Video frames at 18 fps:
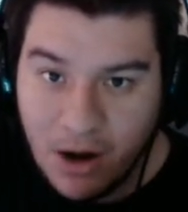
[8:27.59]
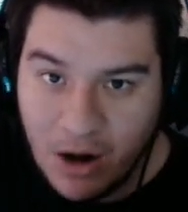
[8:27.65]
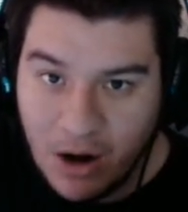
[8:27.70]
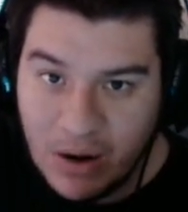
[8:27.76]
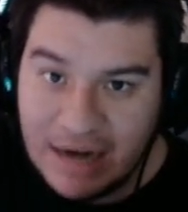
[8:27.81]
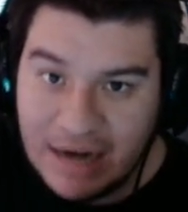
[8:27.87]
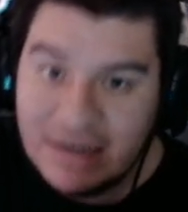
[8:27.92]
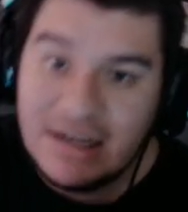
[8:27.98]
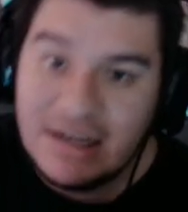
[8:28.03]
All
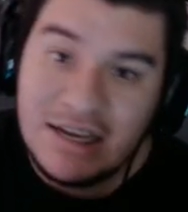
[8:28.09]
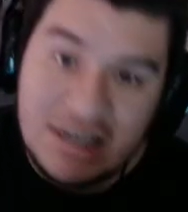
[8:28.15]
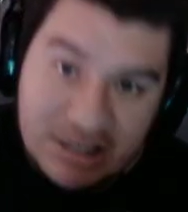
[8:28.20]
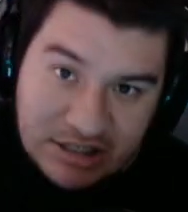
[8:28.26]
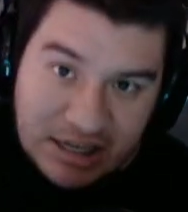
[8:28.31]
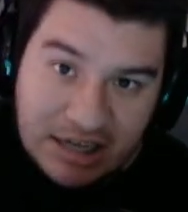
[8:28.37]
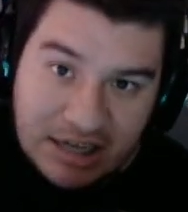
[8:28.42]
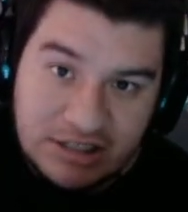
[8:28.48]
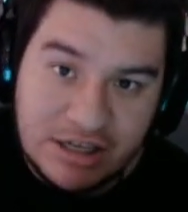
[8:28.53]
right,
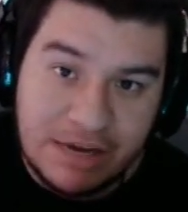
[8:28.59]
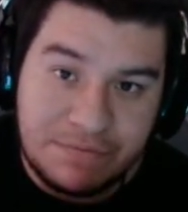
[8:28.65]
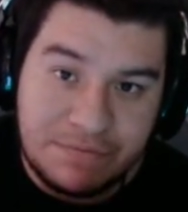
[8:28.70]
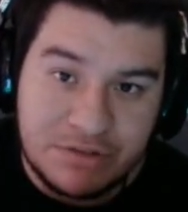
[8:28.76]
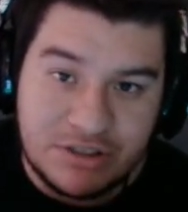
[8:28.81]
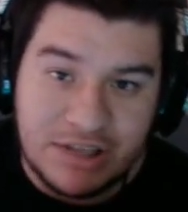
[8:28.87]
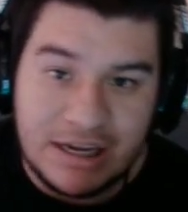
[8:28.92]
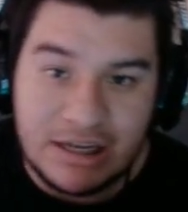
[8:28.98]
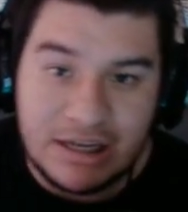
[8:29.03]
stay safe
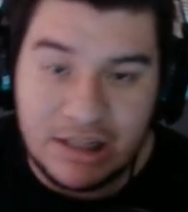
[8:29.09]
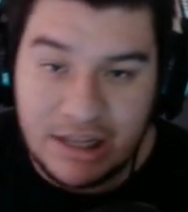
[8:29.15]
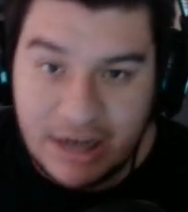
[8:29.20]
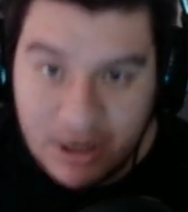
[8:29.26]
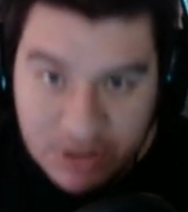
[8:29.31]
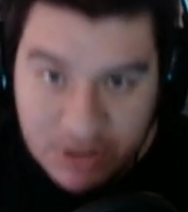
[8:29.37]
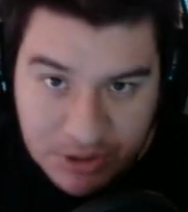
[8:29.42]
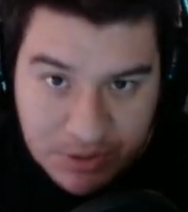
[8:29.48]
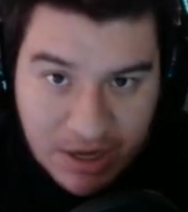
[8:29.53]
and stay
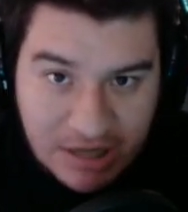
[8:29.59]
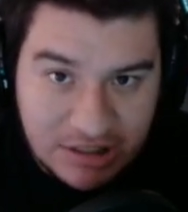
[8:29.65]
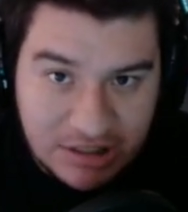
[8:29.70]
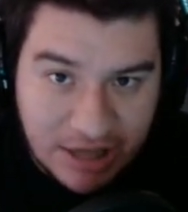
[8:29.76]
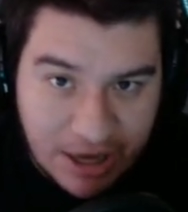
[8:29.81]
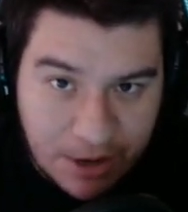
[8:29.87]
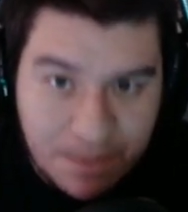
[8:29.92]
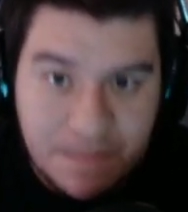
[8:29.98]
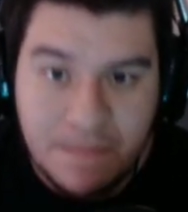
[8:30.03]
clean. I'll see you guys later.